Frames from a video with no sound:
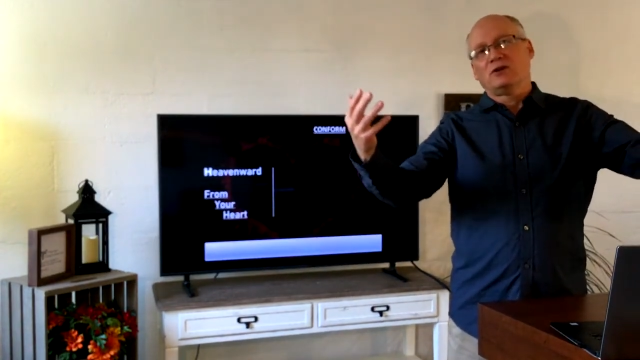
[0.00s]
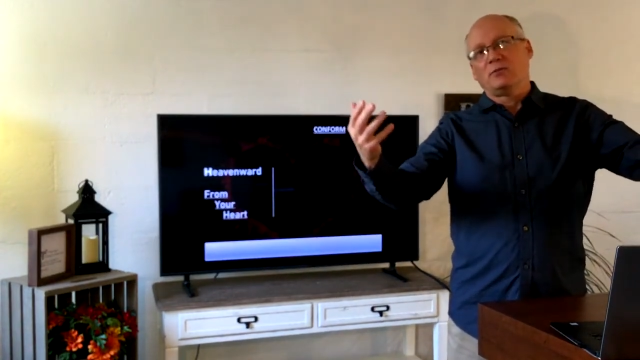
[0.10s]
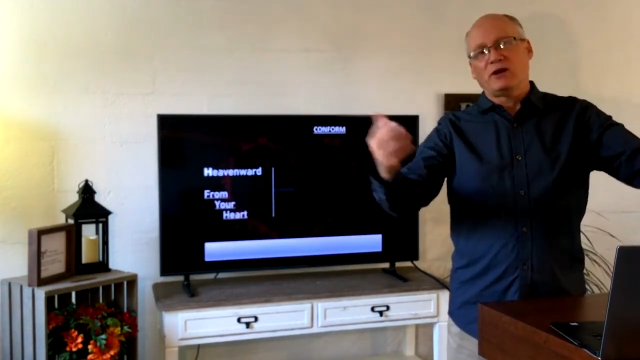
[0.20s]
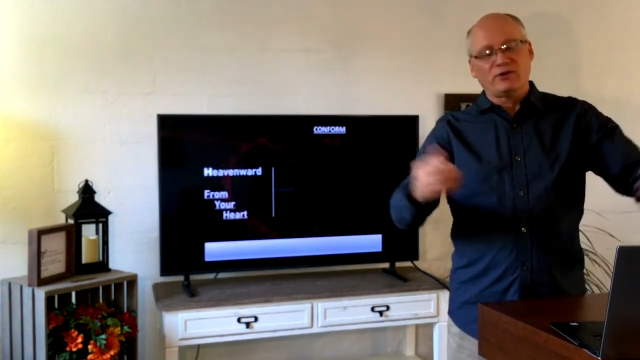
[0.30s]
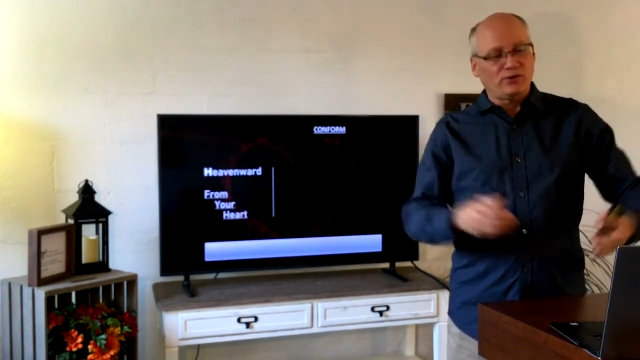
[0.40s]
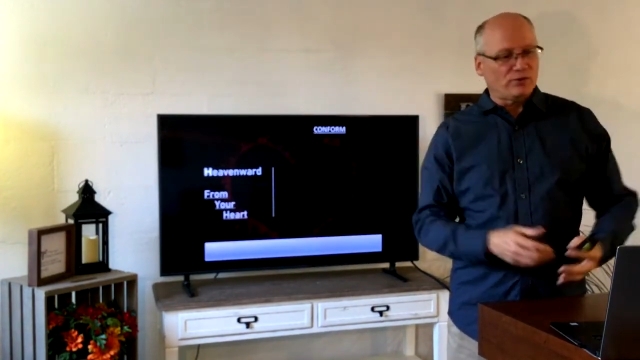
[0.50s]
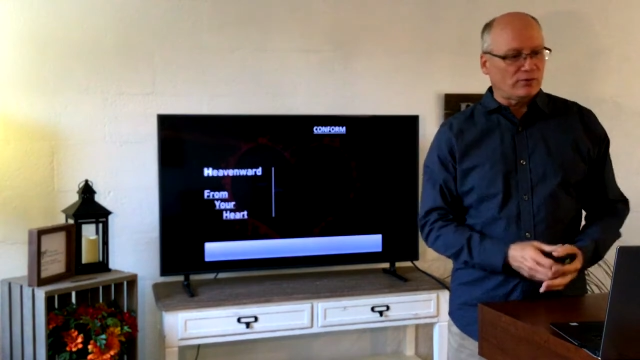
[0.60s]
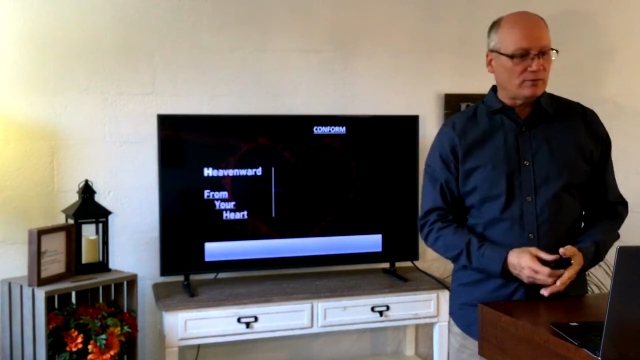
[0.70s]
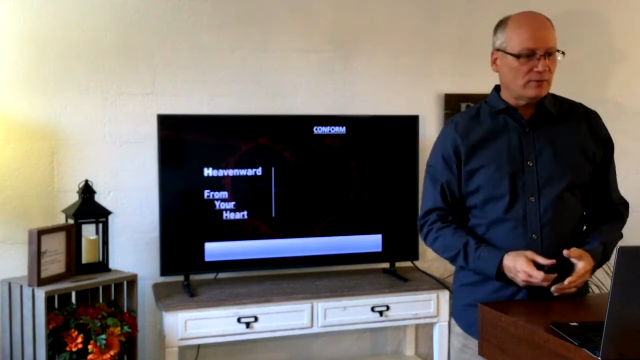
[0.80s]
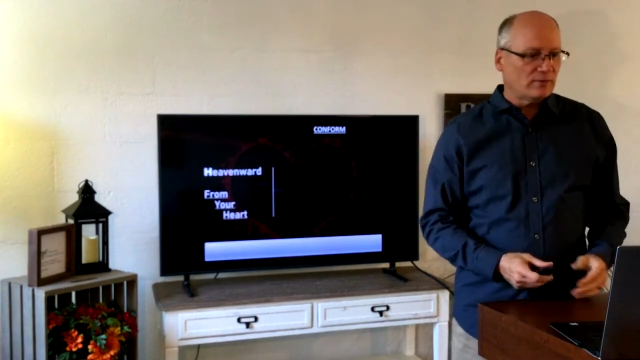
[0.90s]
about
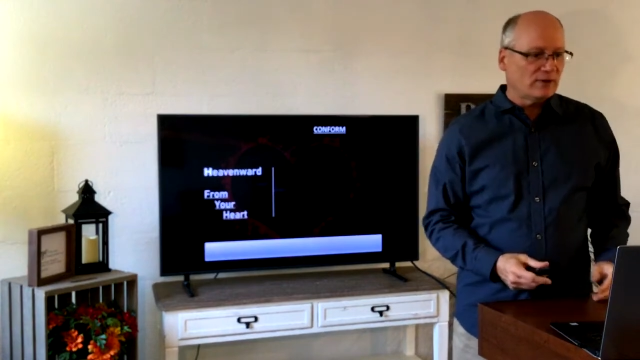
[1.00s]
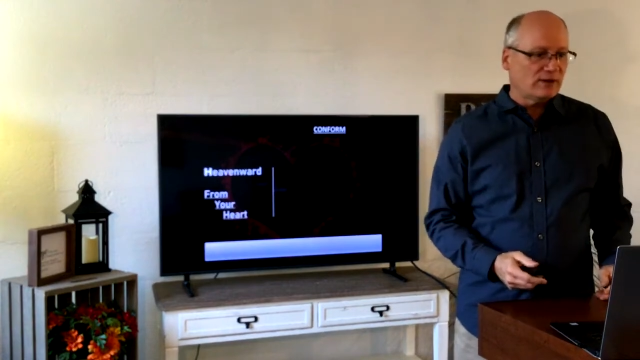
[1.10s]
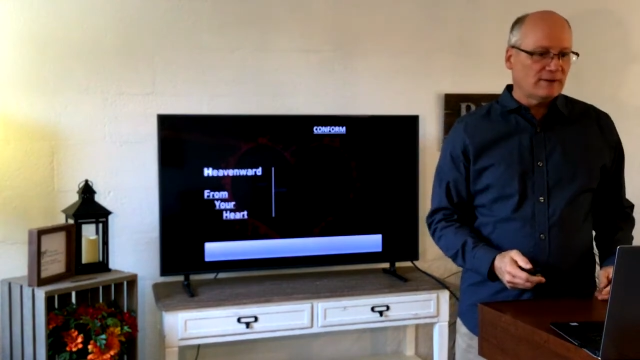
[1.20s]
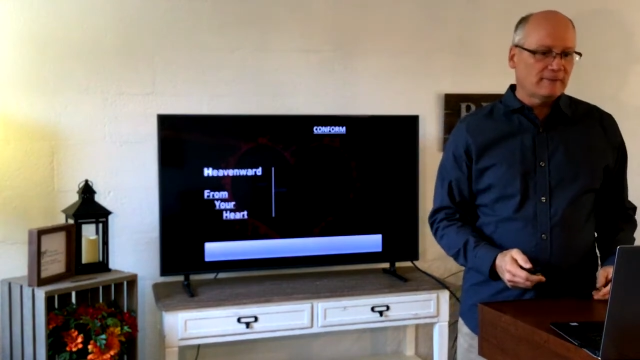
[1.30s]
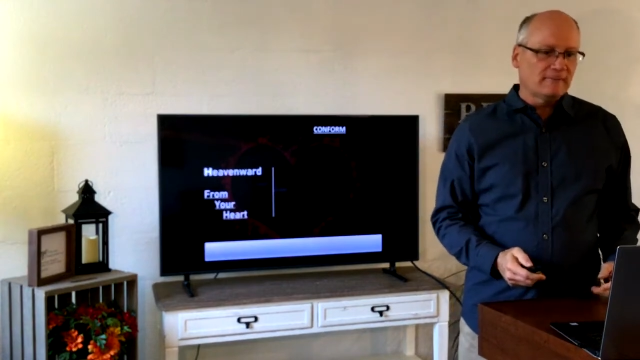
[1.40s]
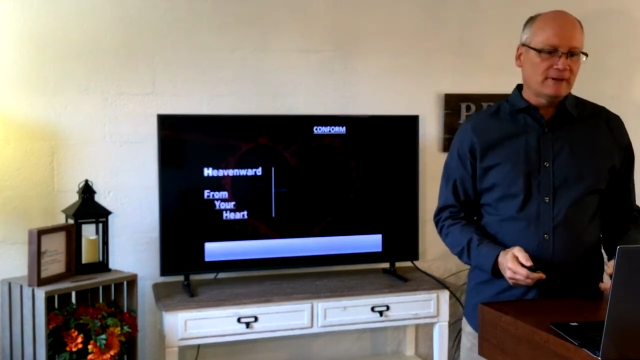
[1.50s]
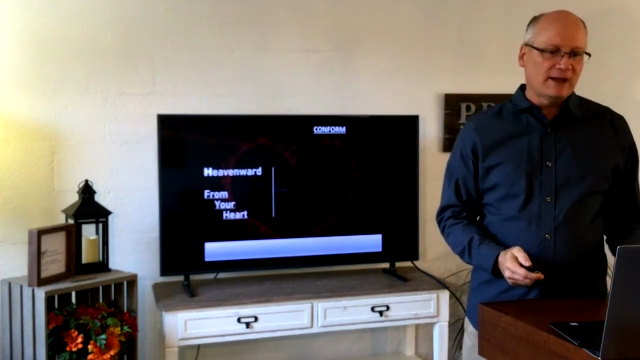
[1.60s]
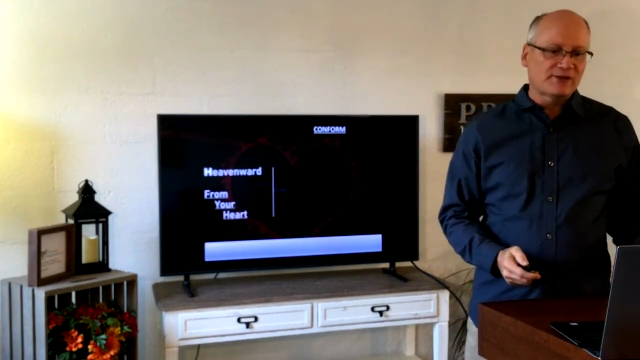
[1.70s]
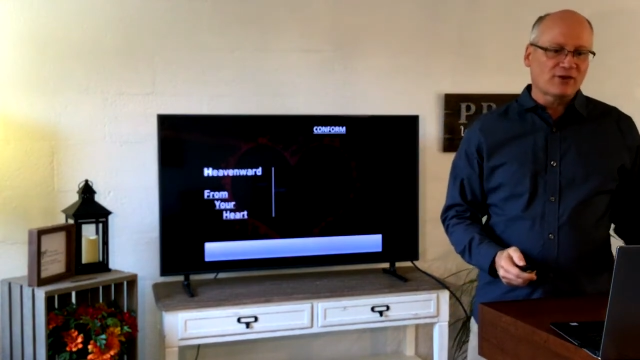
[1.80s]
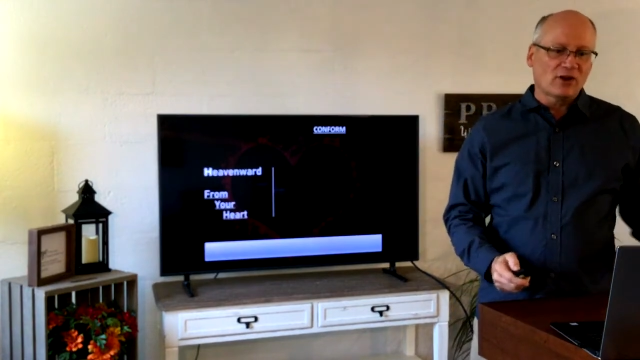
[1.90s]
you.
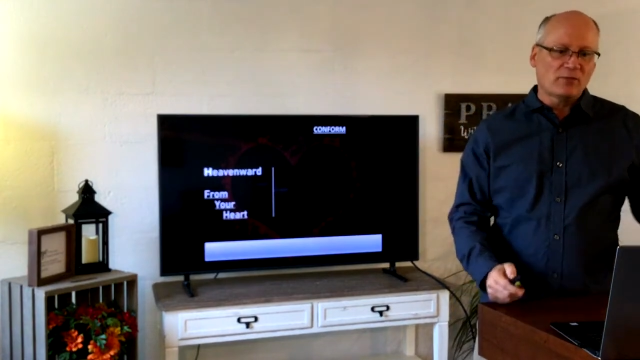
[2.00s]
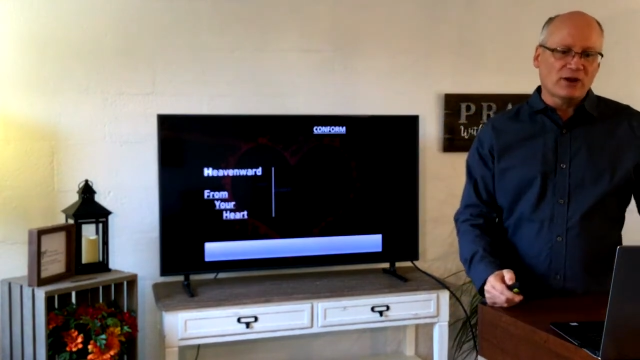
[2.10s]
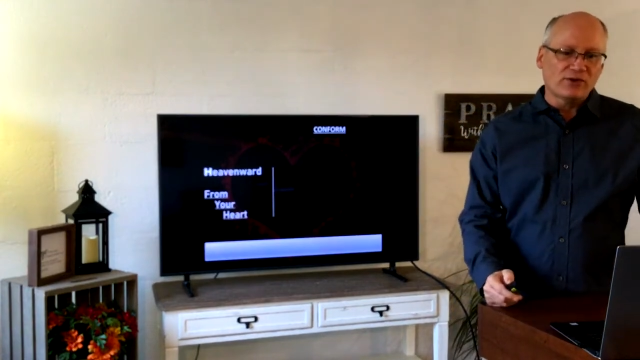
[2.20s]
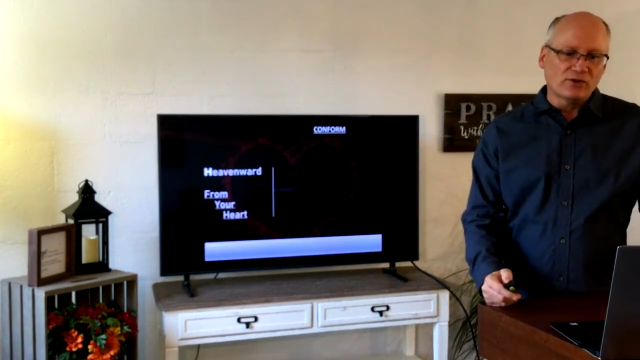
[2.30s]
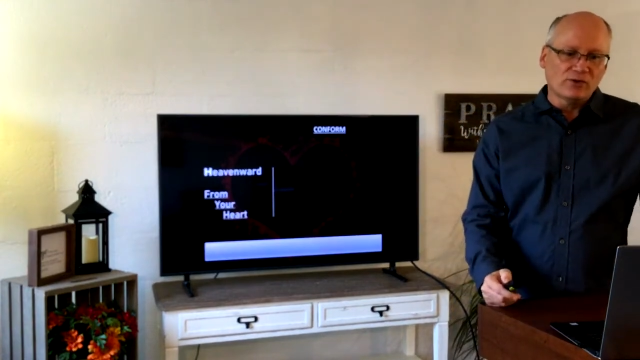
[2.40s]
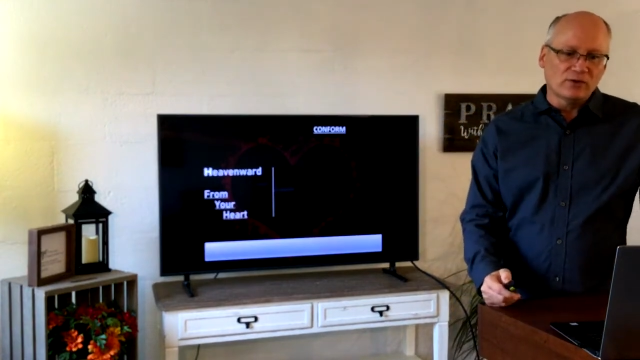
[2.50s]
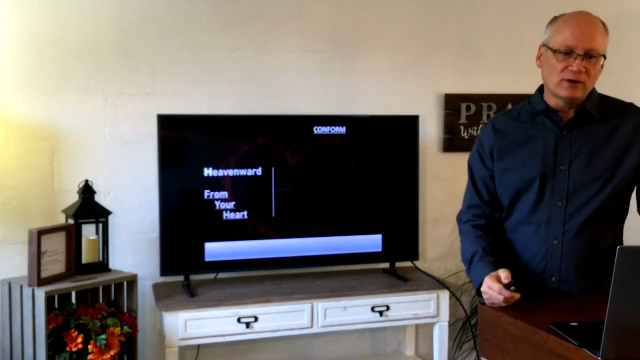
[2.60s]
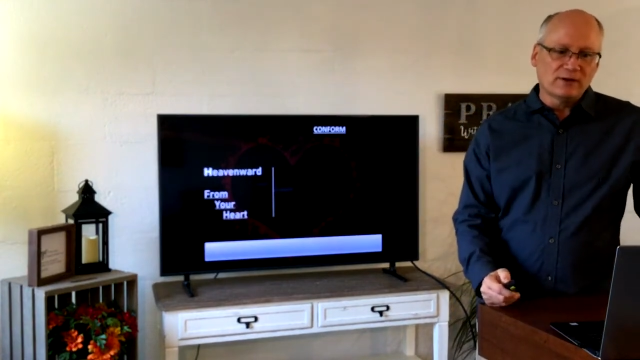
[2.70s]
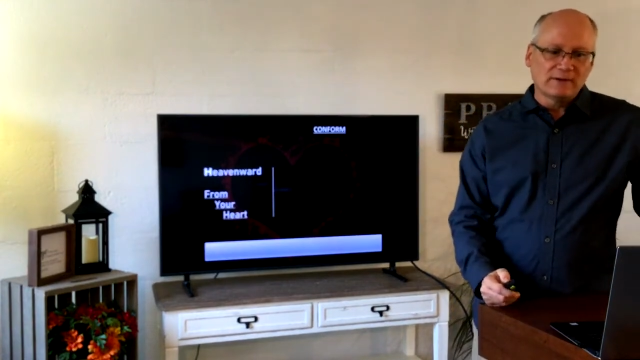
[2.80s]
It's all about you.